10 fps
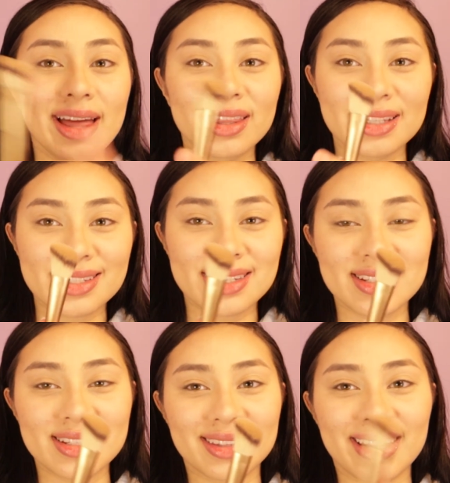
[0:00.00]
this
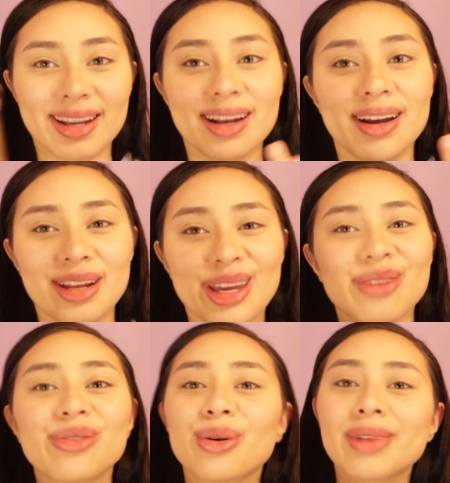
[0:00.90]
isn't like cutting
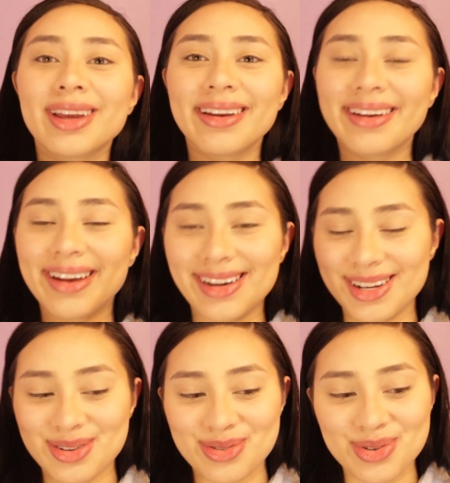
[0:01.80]
it for me. I
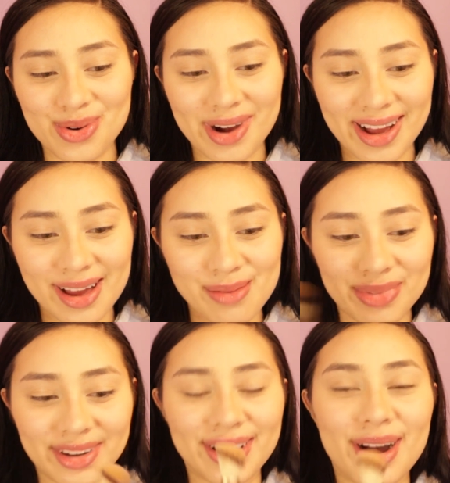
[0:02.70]
don't know why,
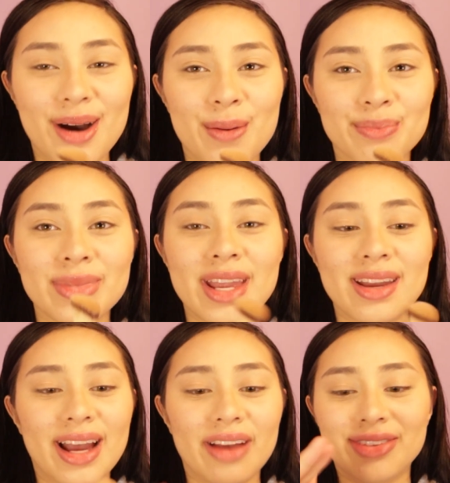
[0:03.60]
but
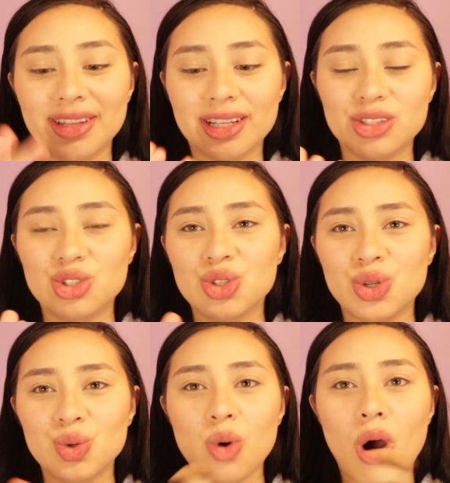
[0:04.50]
I feel like it's
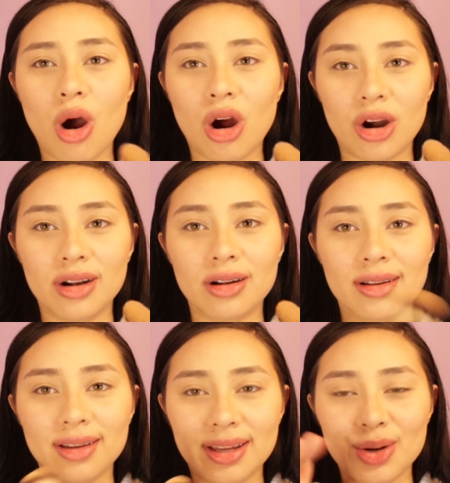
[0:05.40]
too hard
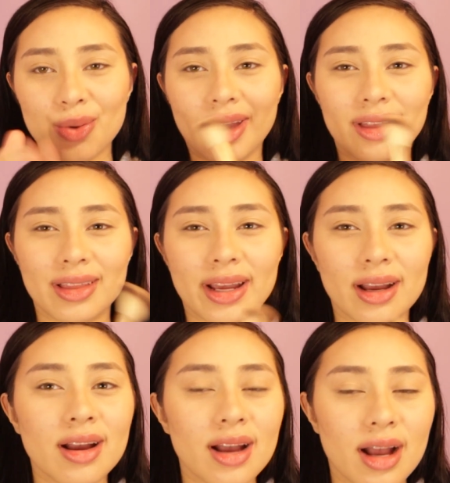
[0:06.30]
in a way. Like
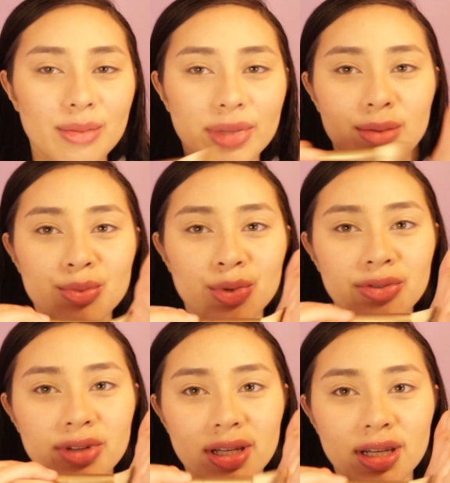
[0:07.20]
I'm like
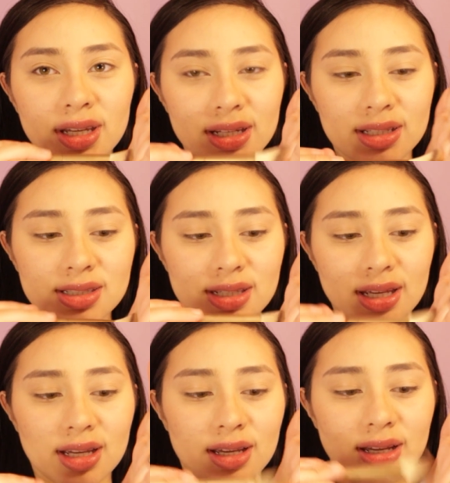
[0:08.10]
moving it and it's
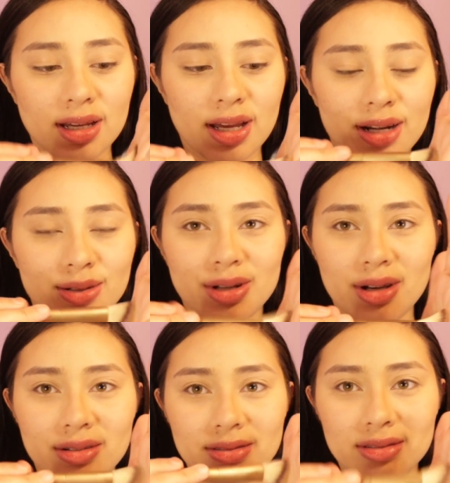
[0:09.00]
like, I don't know.